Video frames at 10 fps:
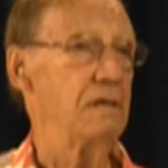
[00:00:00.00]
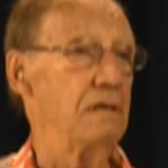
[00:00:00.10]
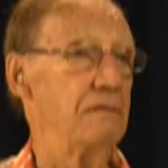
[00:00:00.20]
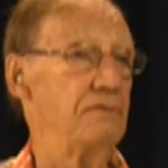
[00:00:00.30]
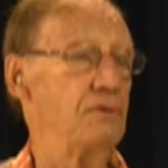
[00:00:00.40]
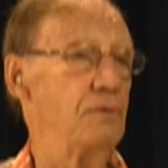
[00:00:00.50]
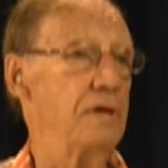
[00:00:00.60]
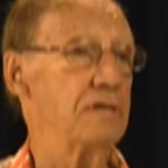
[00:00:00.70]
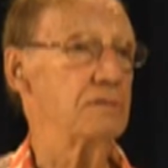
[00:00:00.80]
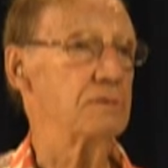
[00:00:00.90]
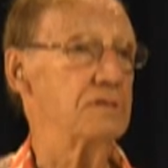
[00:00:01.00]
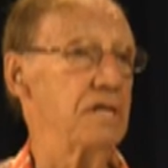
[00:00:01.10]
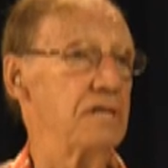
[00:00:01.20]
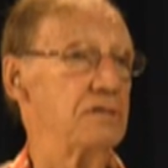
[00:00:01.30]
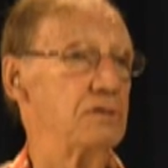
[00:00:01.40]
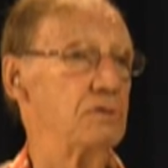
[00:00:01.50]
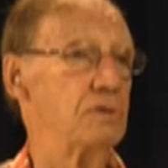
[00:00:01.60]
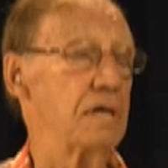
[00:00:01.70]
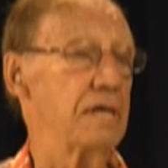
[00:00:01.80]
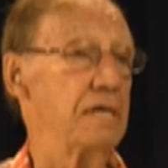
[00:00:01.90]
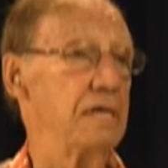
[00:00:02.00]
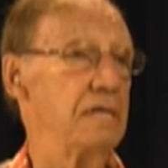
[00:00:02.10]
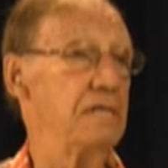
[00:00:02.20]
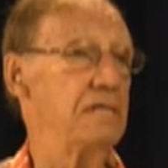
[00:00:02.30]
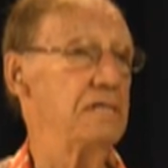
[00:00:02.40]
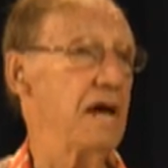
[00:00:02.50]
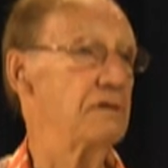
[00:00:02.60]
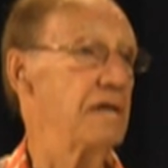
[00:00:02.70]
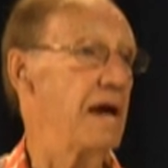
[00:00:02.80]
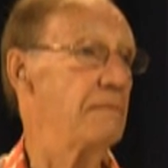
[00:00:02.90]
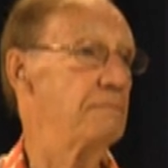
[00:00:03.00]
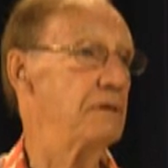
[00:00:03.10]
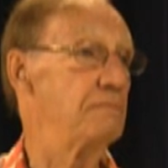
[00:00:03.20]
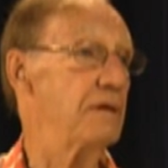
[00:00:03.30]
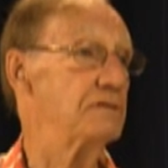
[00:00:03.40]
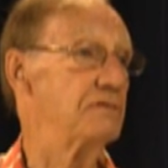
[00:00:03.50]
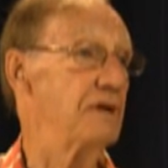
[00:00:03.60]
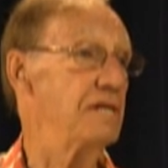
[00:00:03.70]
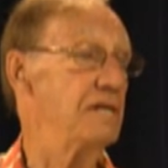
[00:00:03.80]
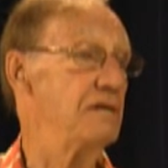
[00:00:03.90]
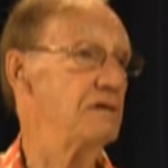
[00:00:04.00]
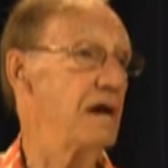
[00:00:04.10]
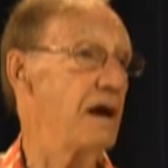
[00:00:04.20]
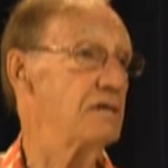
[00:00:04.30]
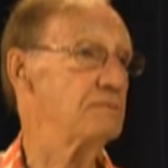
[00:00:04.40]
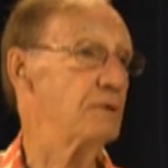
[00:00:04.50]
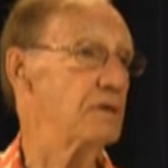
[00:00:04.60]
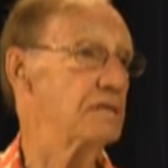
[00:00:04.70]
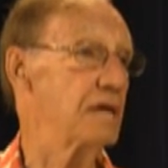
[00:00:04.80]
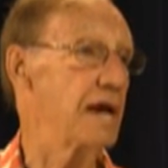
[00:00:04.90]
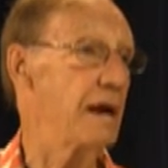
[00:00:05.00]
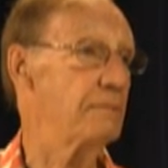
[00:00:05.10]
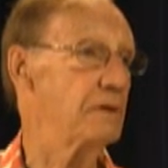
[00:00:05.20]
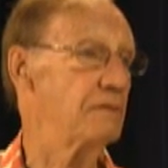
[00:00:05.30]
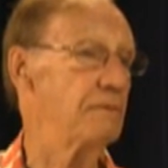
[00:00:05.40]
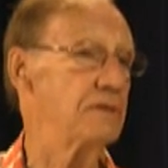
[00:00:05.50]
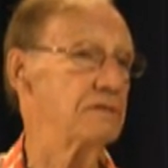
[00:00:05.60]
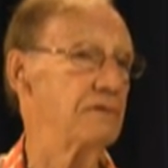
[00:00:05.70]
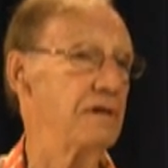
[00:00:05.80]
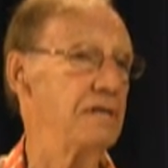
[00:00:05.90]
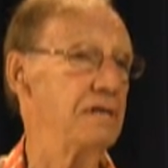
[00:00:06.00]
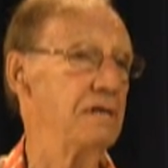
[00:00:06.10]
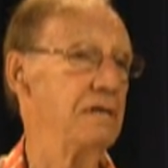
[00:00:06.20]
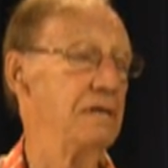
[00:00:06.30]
In a few weeks, was sent to Indiantown Gap in Pennsylvania, near Harrisburg, the capital of Pennsylvania.